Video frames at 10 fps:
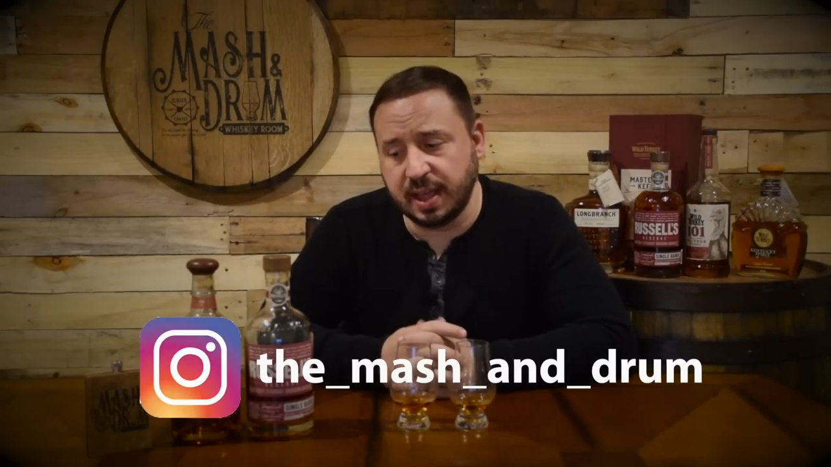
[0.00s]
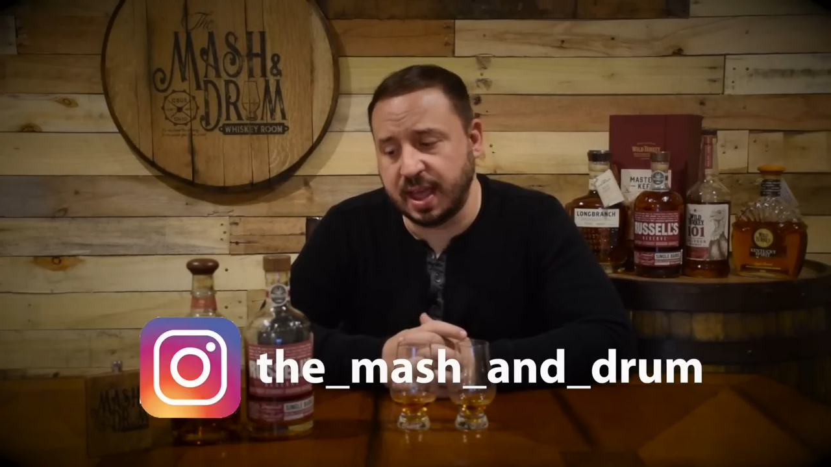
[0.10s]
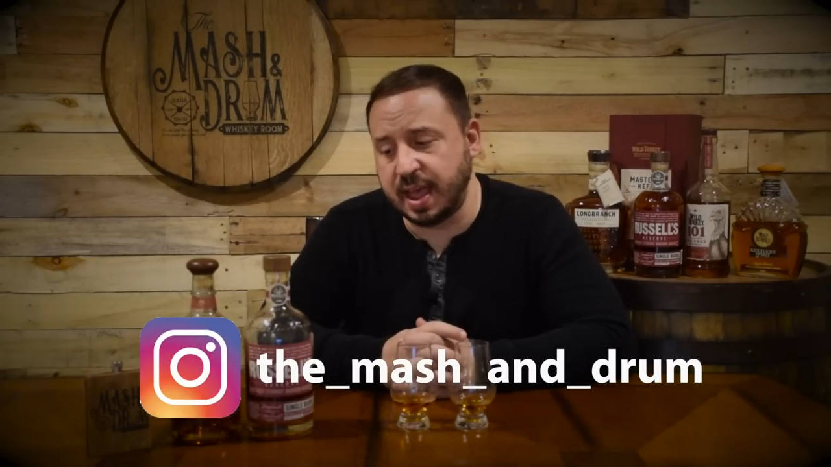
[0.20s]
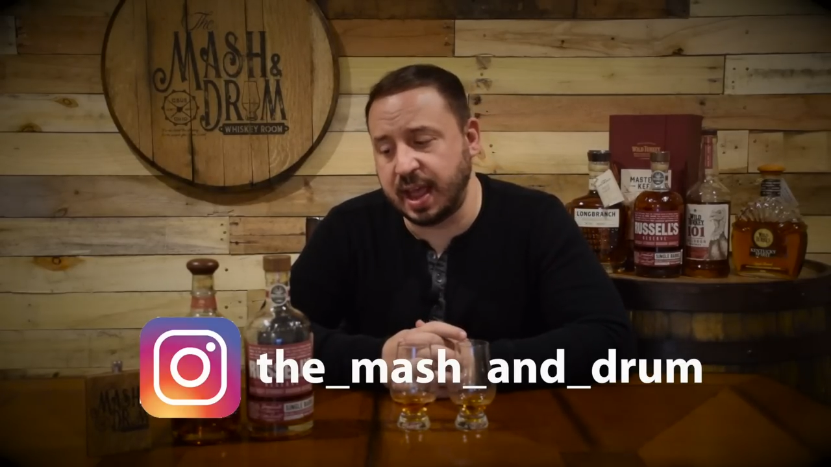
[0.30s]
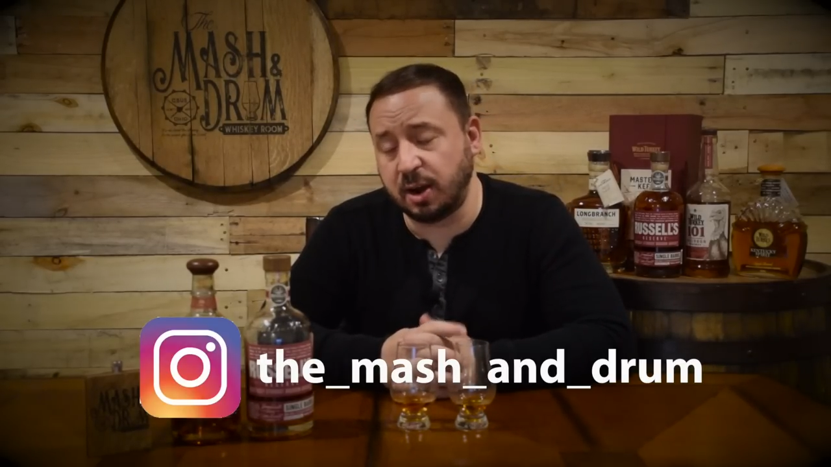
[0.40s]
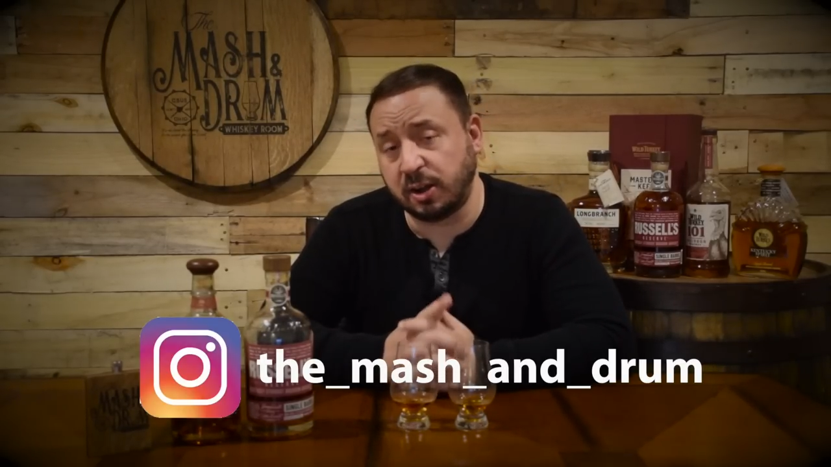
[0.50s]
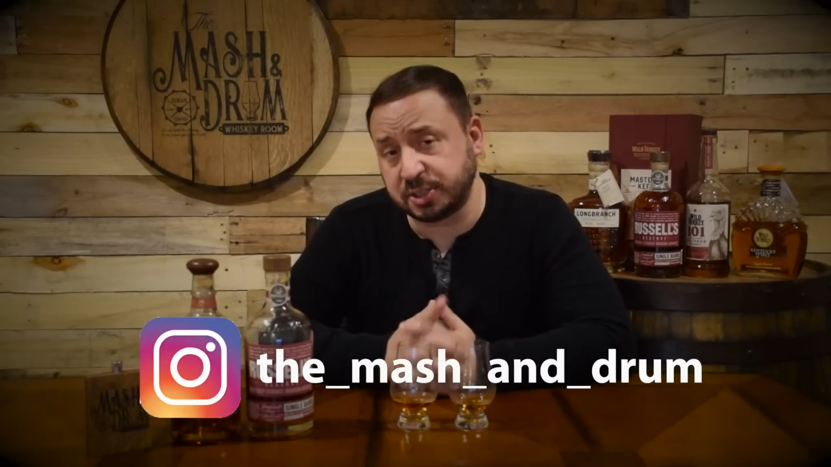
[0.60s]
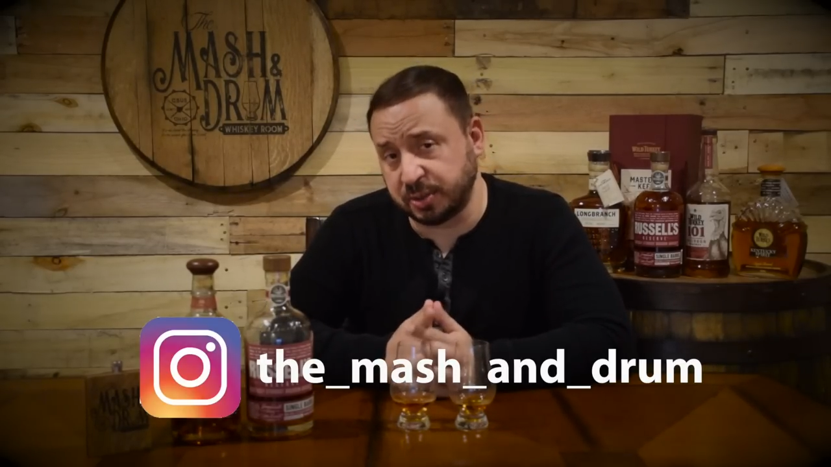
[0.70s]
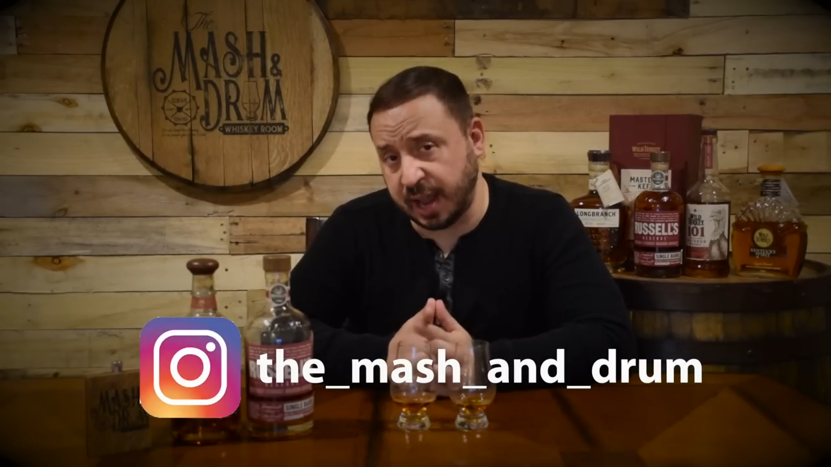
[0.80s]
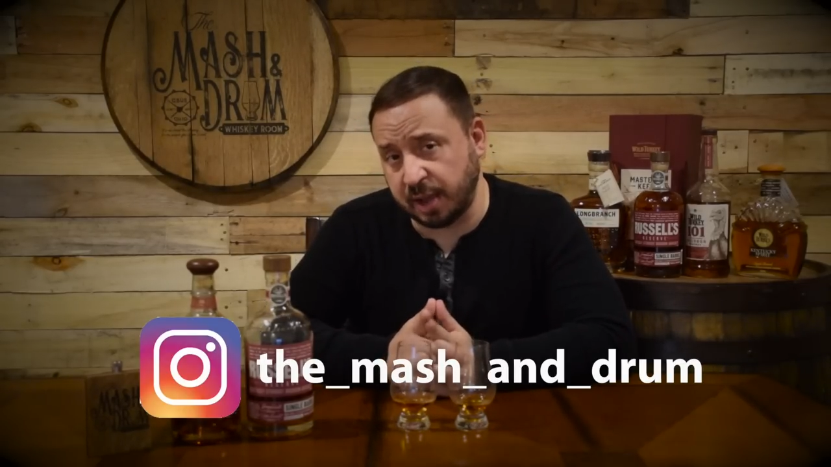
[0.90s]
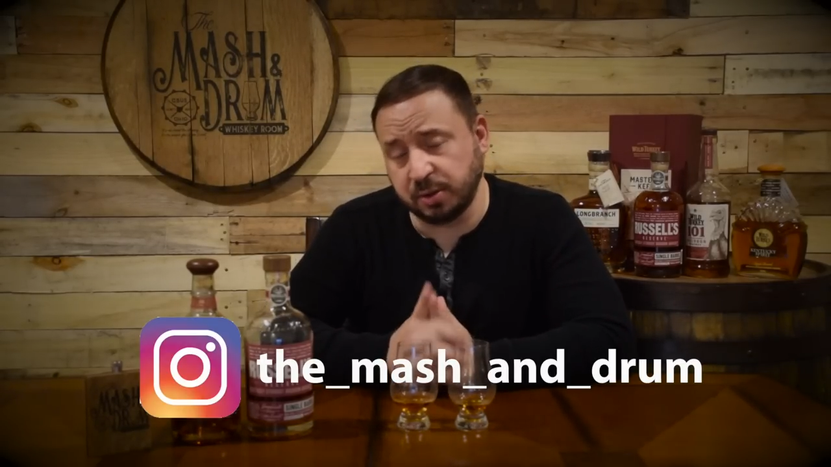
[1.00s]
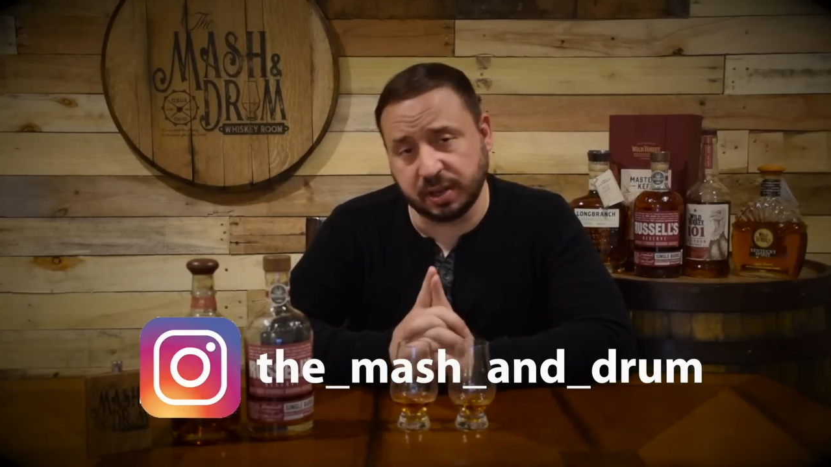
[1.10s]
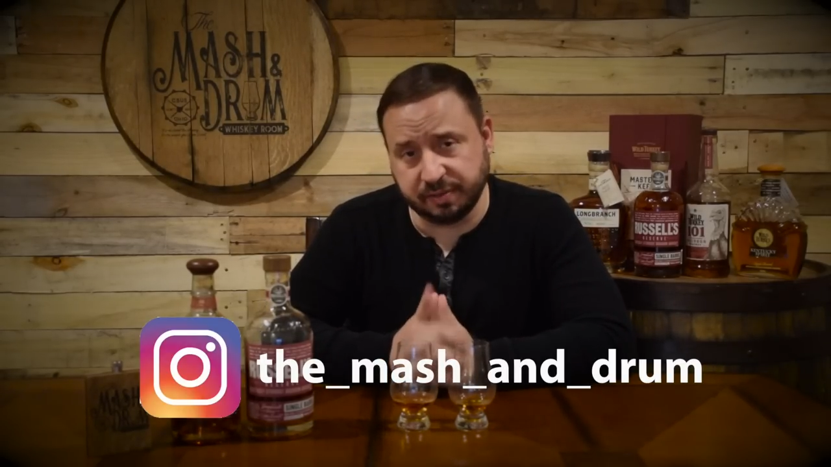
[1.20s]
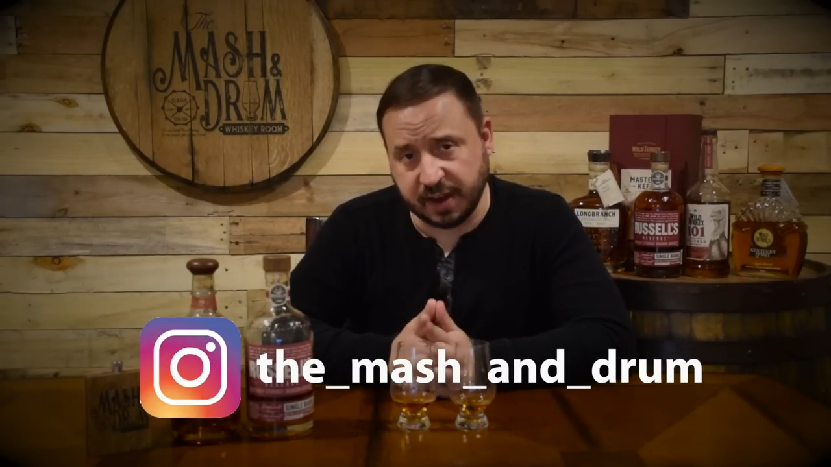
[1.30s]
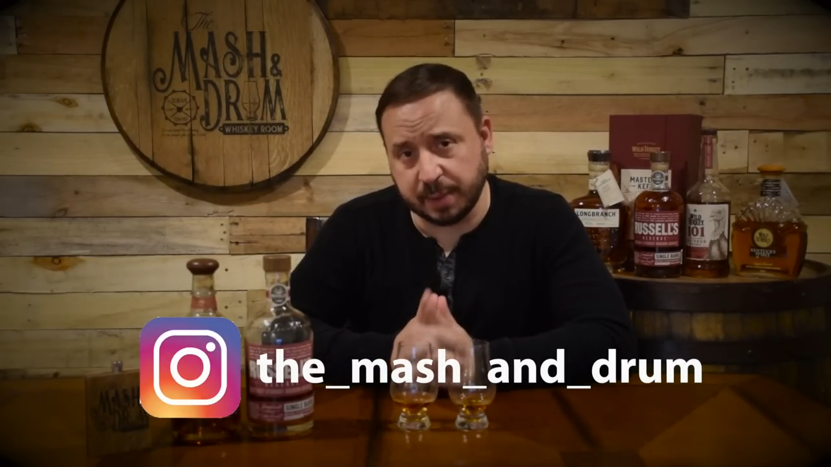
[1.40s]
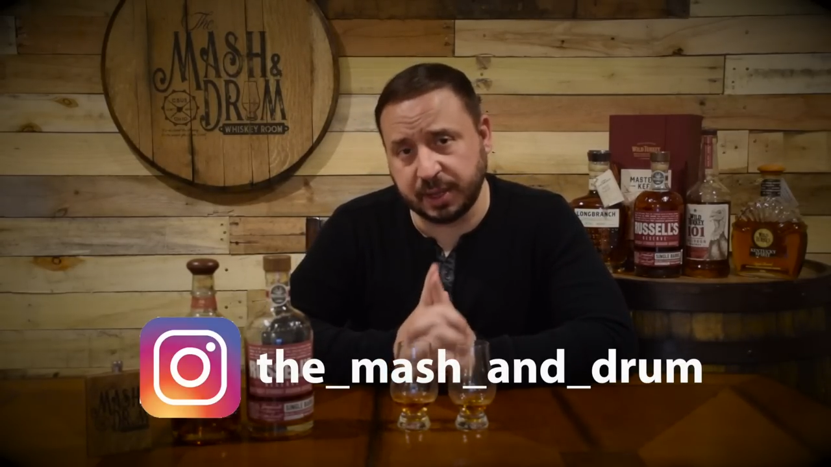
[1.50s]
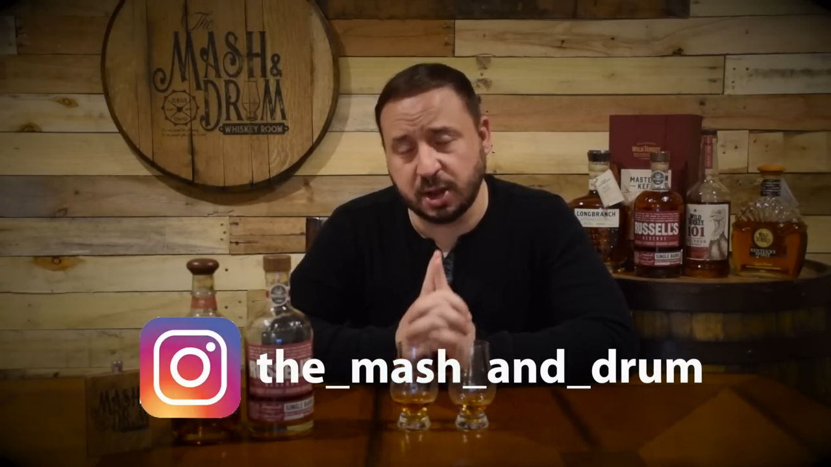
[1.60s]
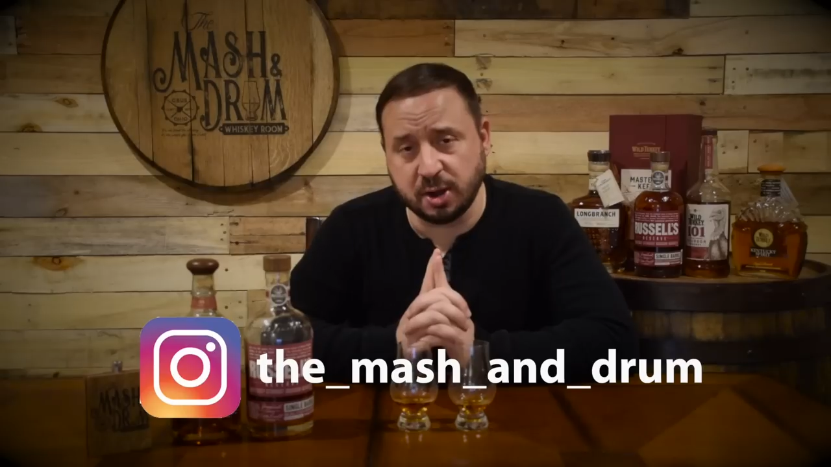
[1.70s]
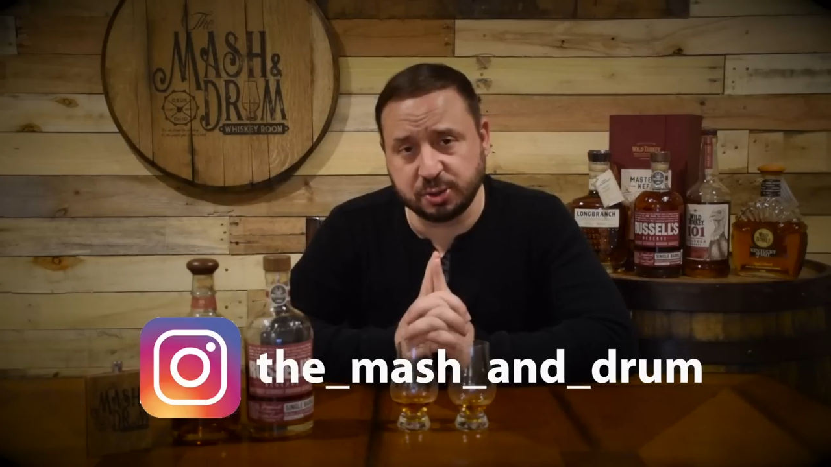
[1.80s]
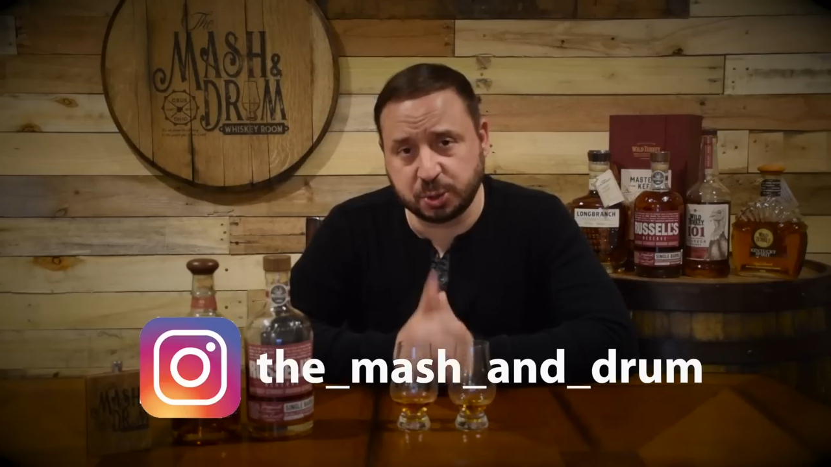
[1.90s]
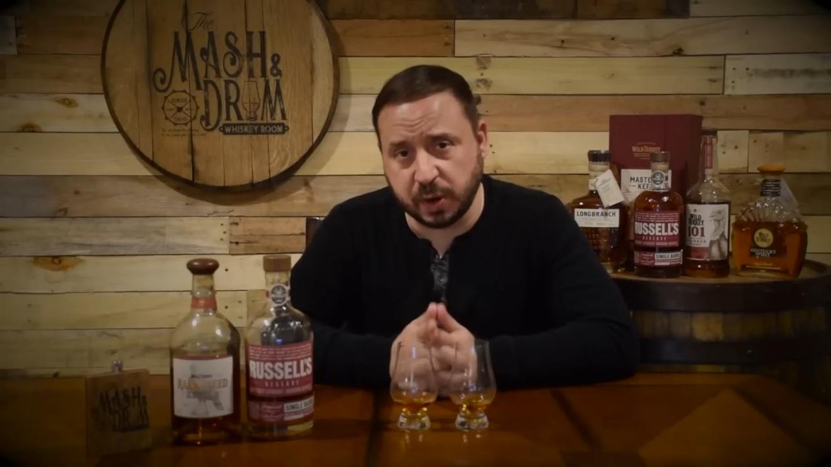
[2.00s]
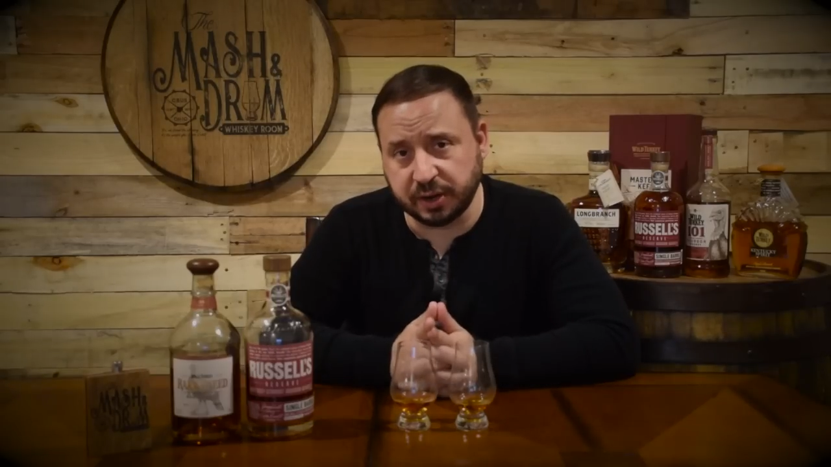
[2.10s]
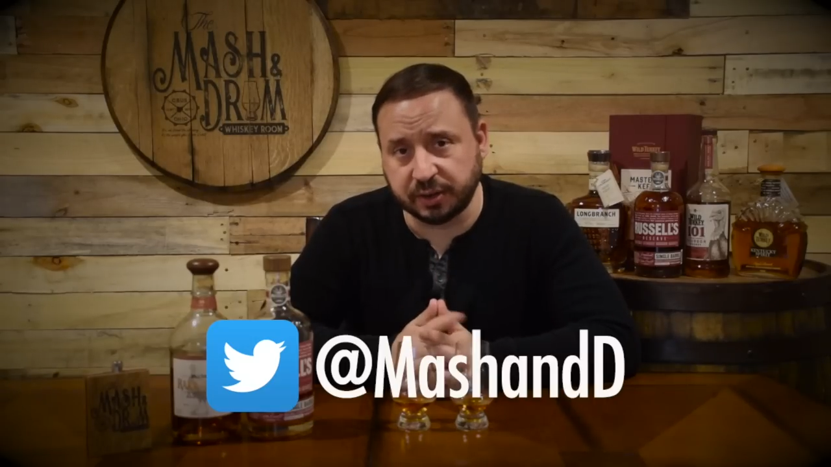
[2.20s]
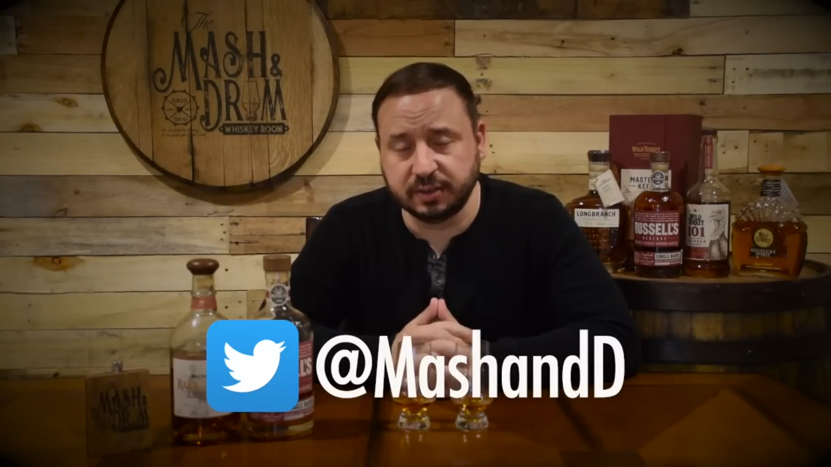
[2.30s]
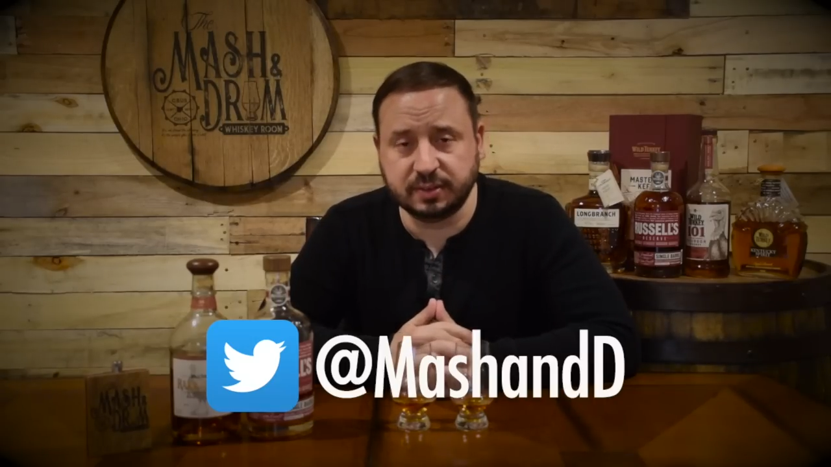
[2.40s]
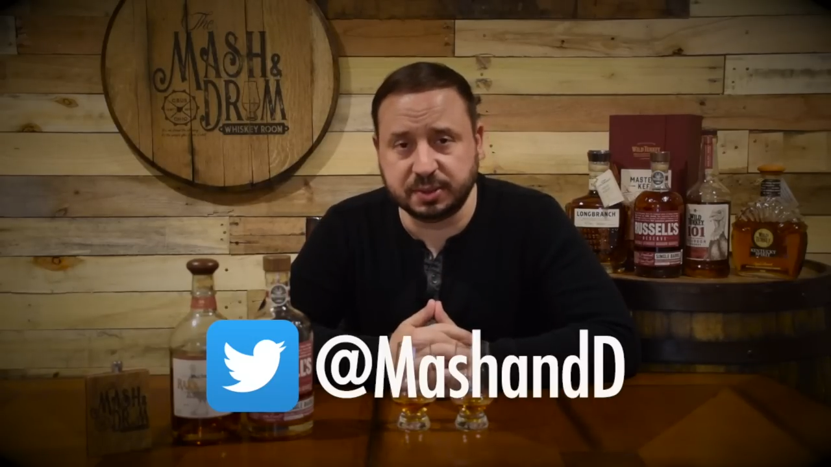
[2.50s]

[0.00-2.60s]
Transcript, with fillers: And also now you can find me on Twitter,